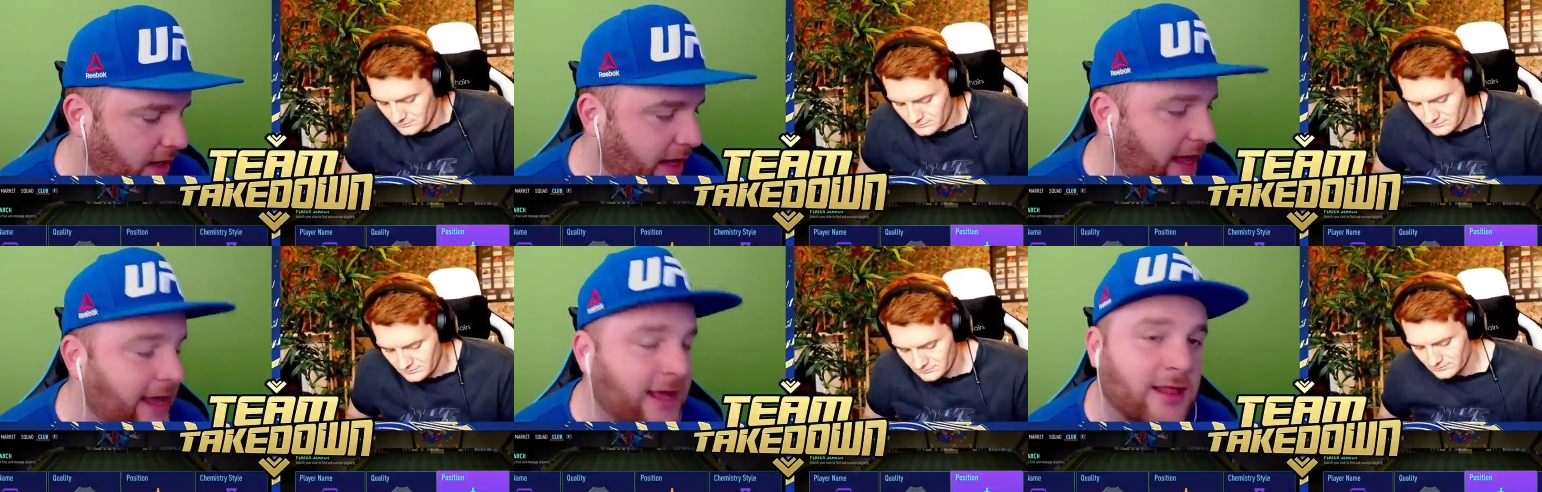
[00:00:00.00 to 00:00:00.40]

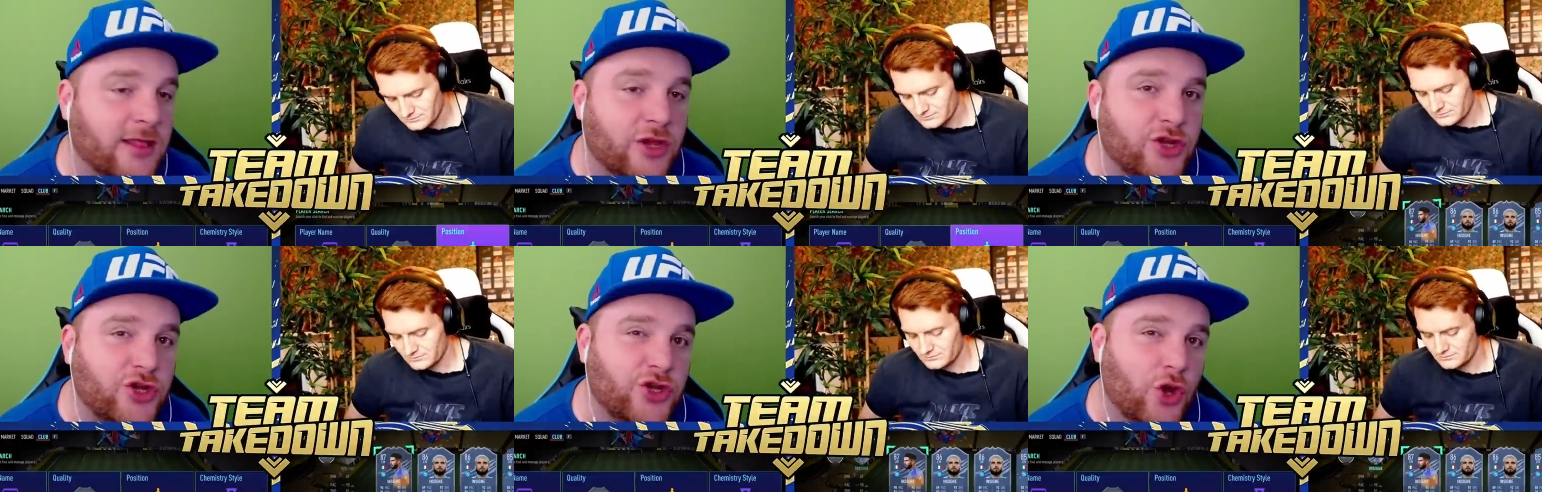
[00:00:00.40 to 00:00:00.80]

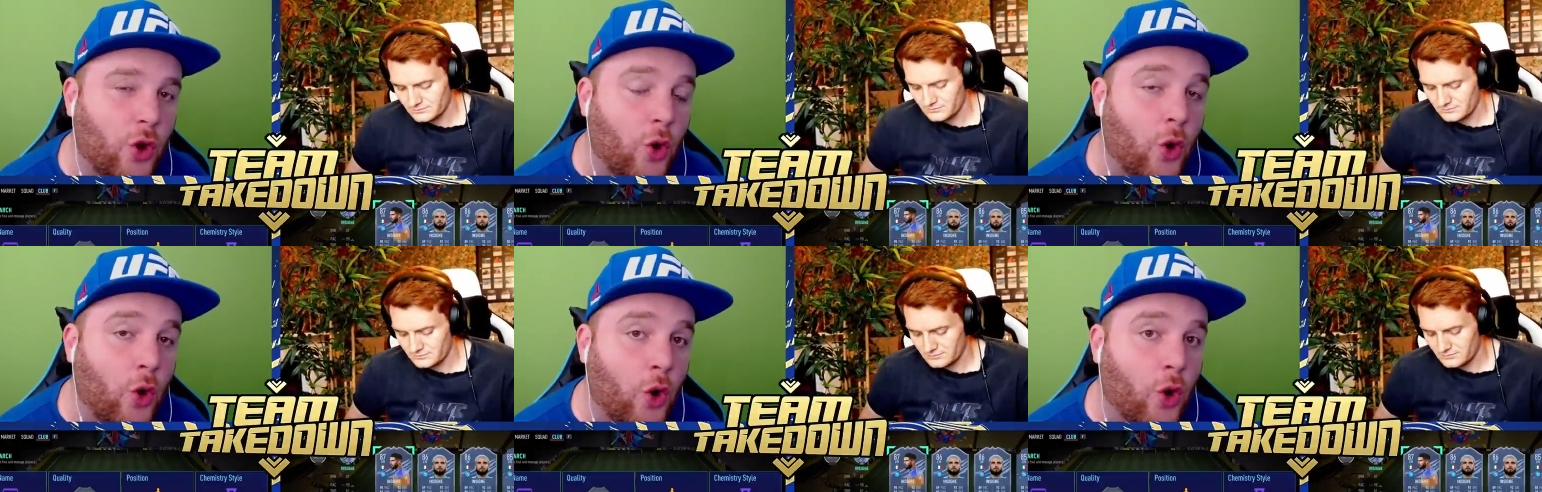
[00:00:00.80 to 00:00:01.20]
Speaker 1: English
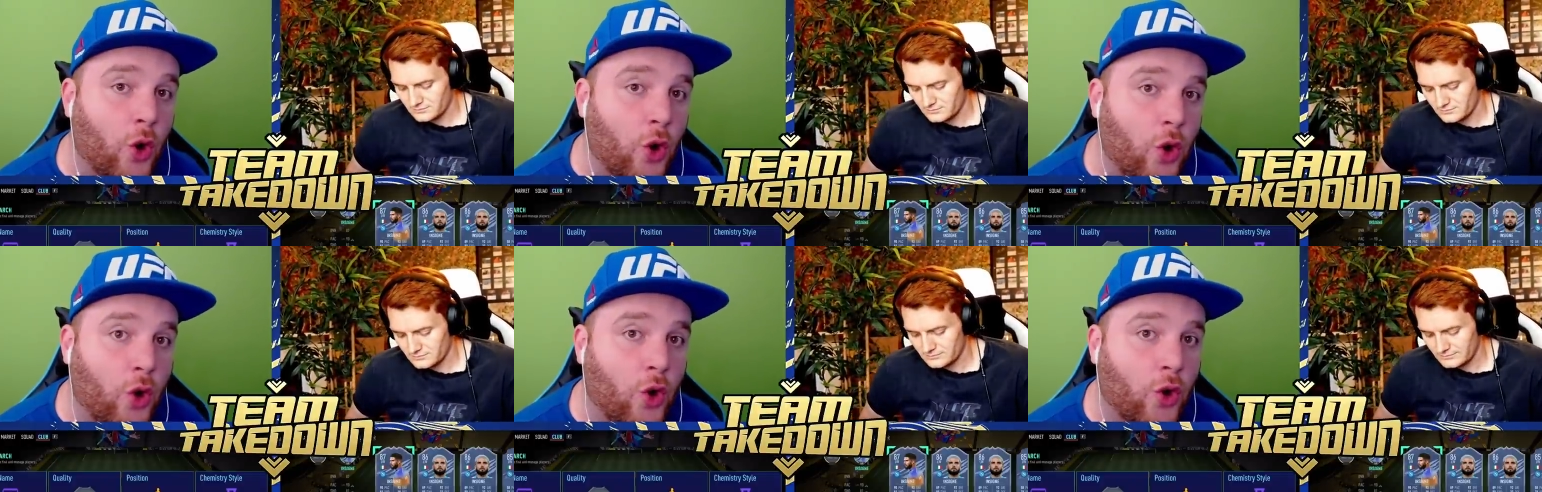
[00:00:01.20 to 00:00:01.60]

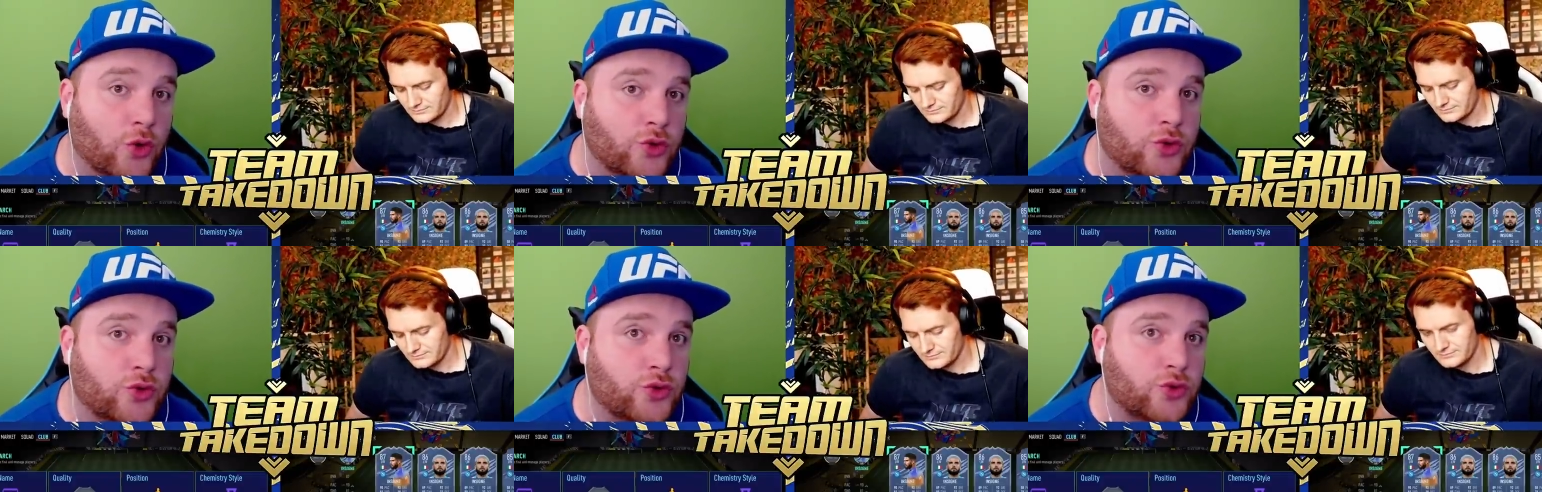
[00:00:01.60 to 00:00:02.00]
or
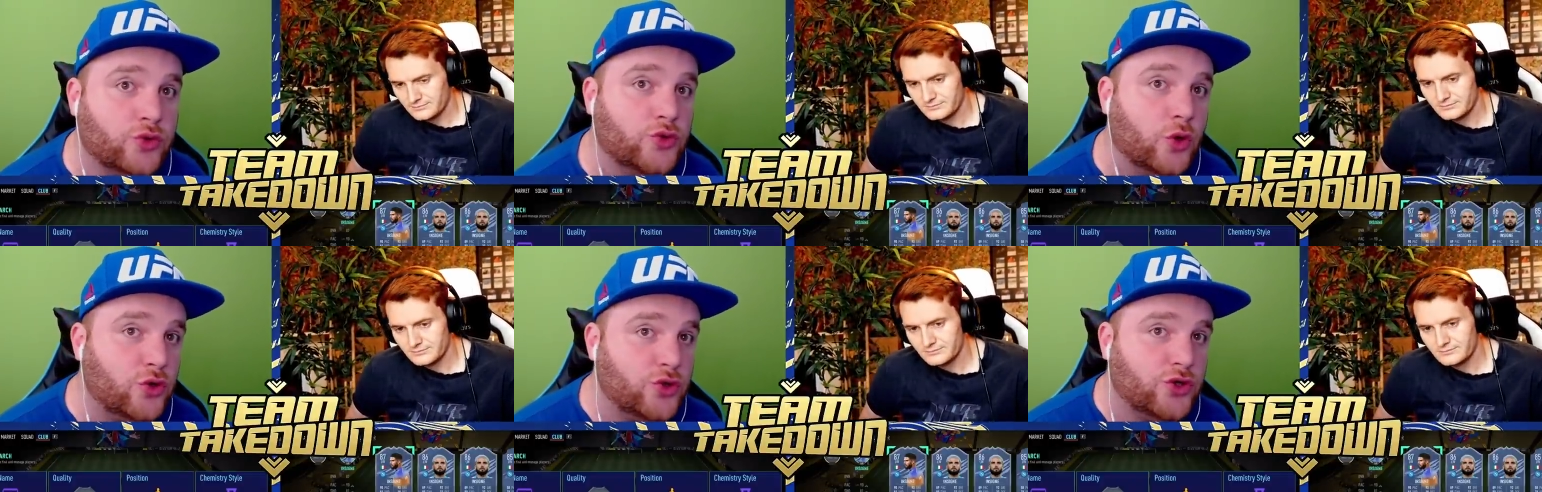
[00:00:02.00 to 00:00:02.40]

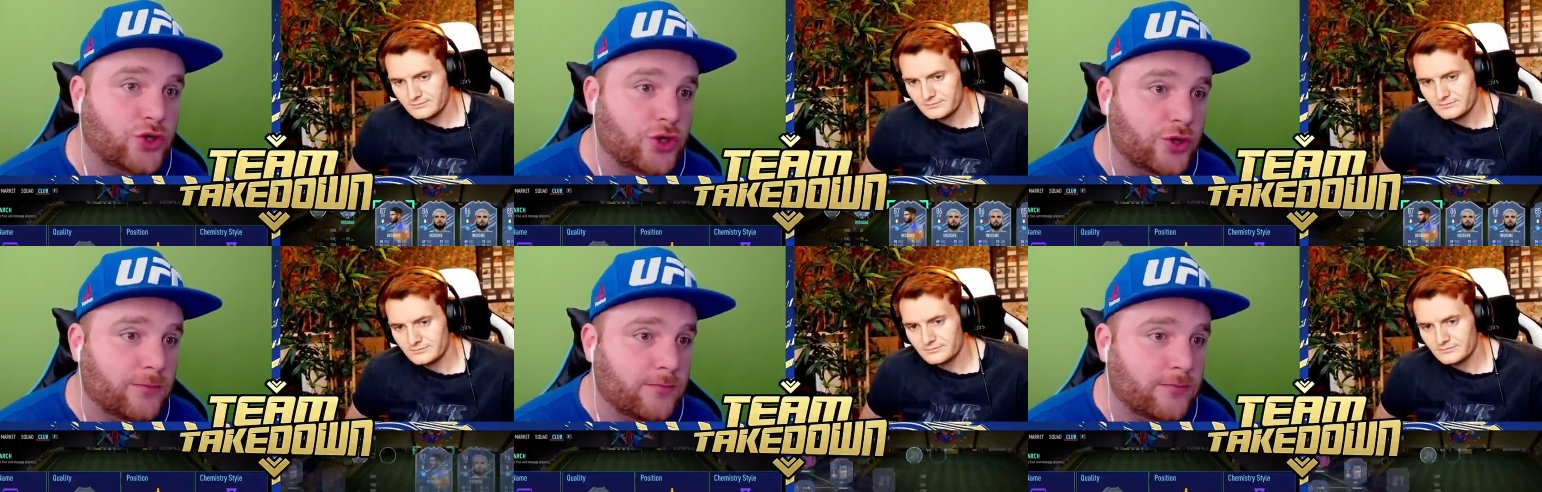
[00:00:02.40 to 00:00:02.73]
Dutch?